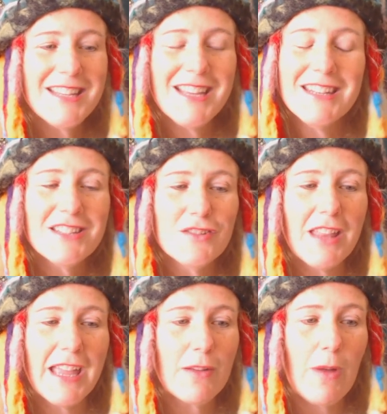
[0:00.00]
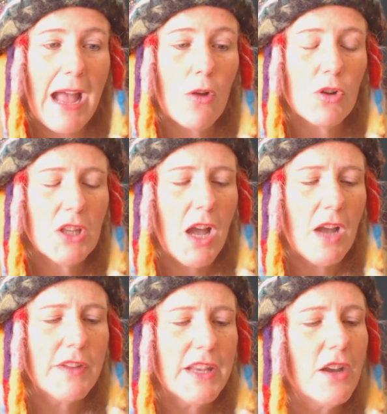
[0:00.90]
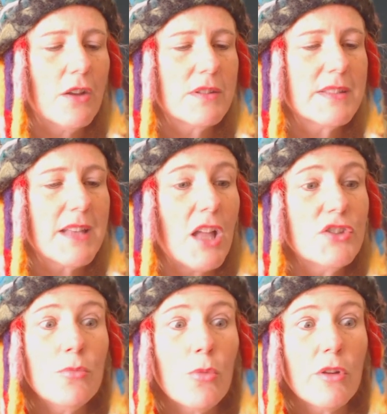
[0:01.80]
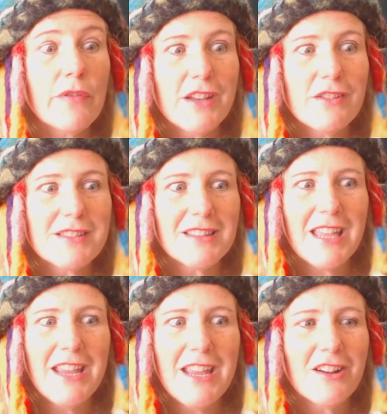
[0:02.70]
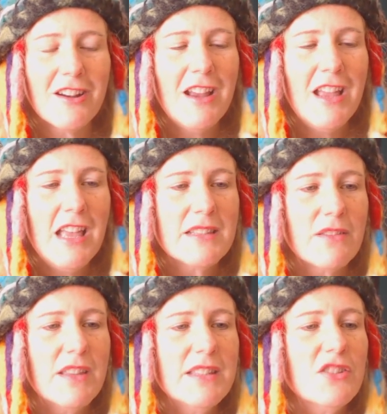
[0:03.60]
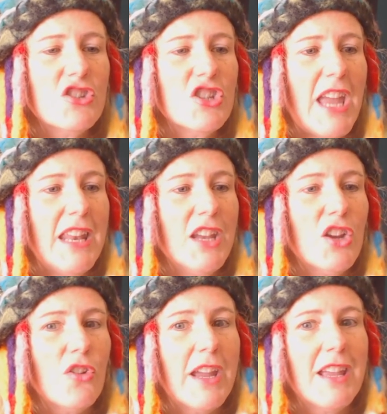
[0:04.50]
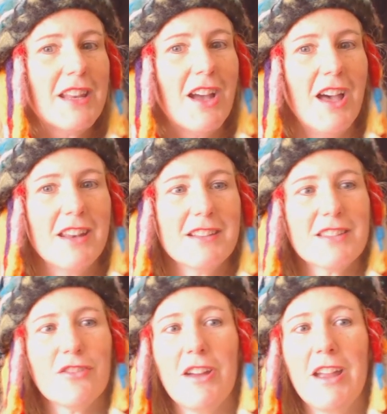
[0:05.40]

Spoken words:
I tend to do like hour-long videos. I'll do more videos later. So this is Shannon Kringen, Goddess